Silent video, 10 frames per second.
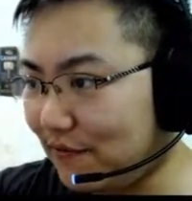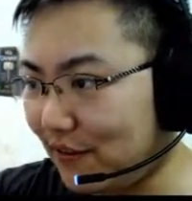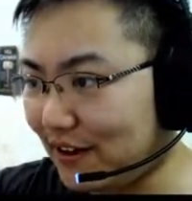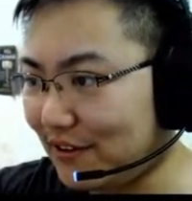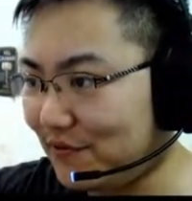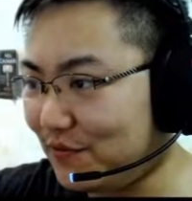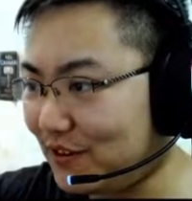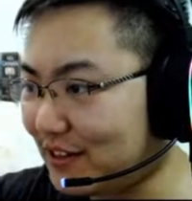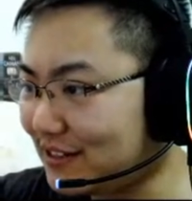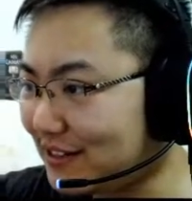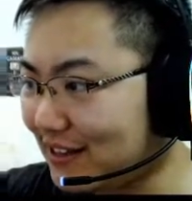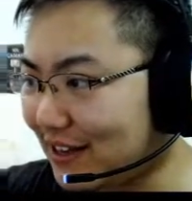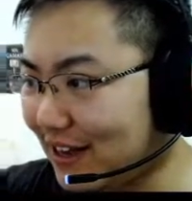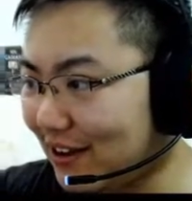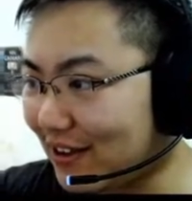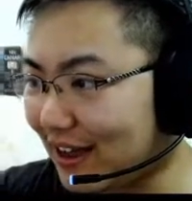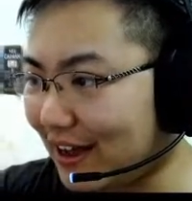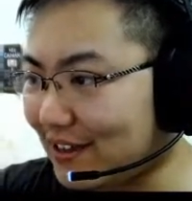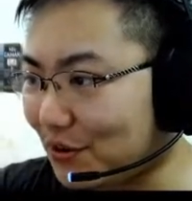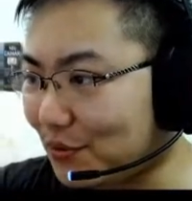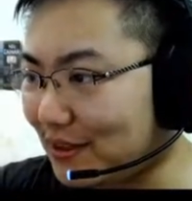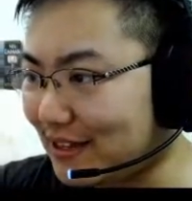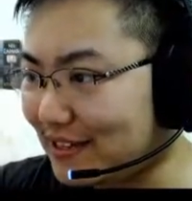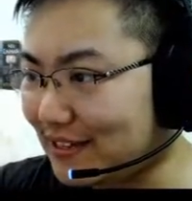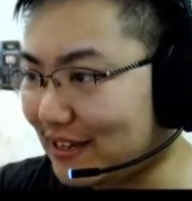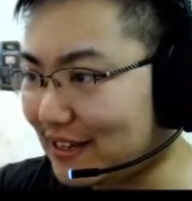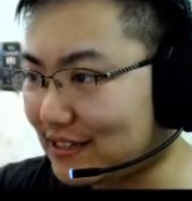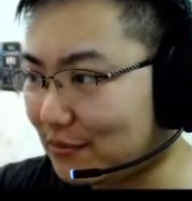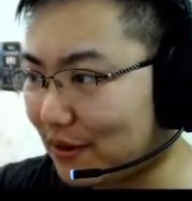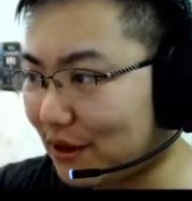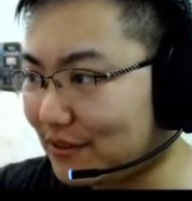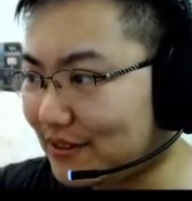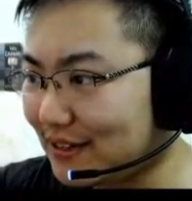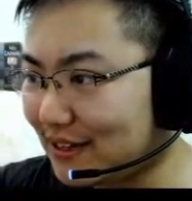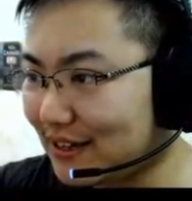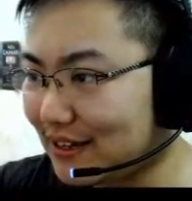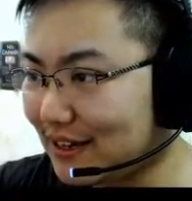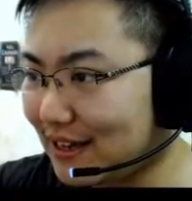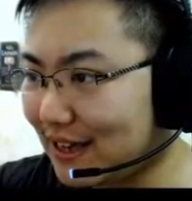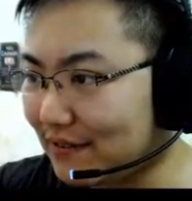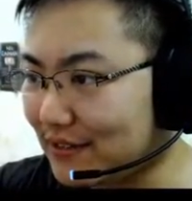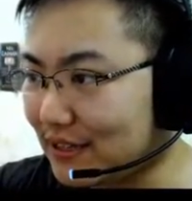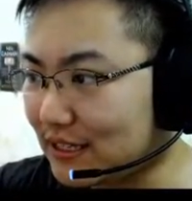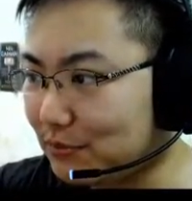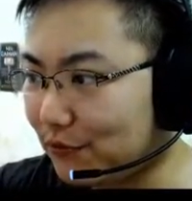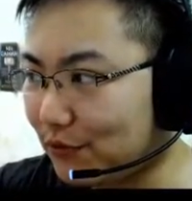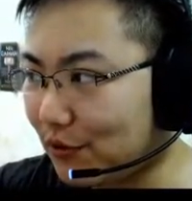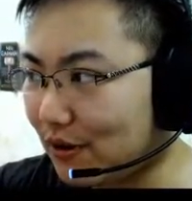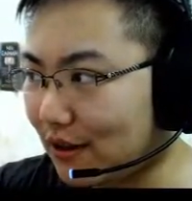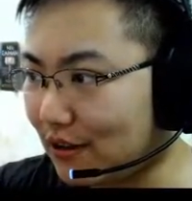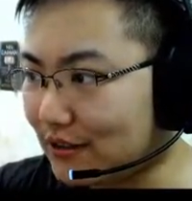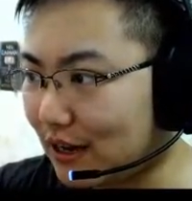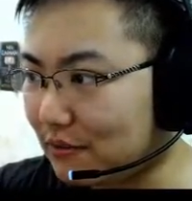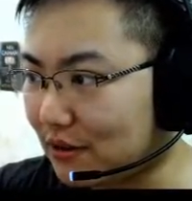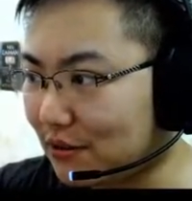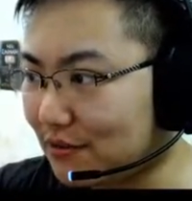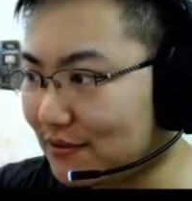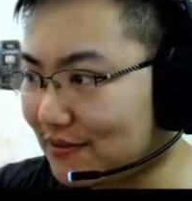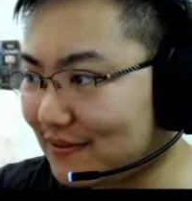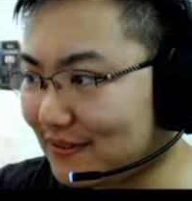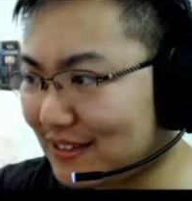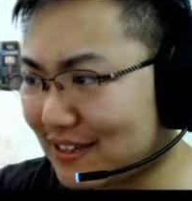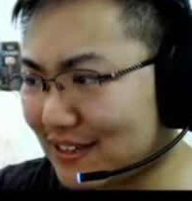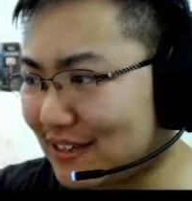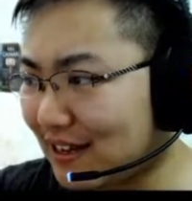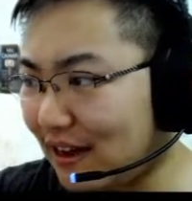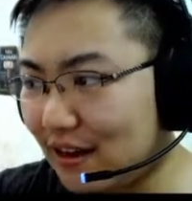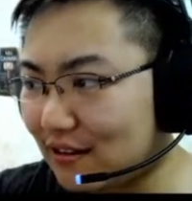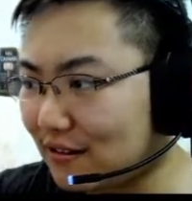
fucking footage. Okay, I know what this is about. I've seen this before a long time ago. God,